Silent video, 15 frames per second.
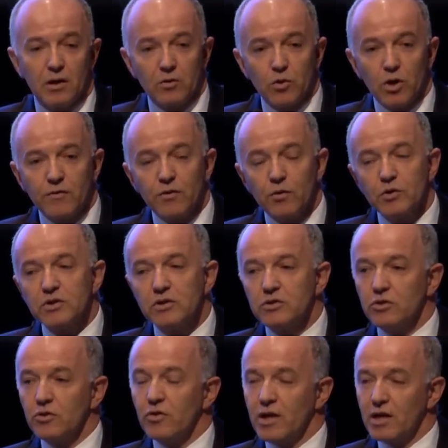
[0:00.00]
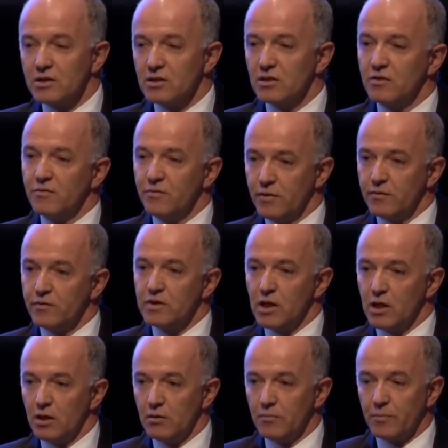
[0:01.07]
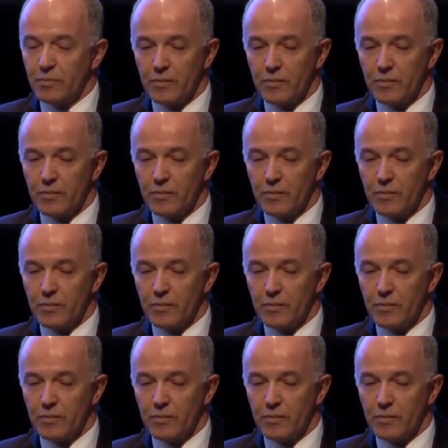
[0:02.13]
Roll forward to 2015.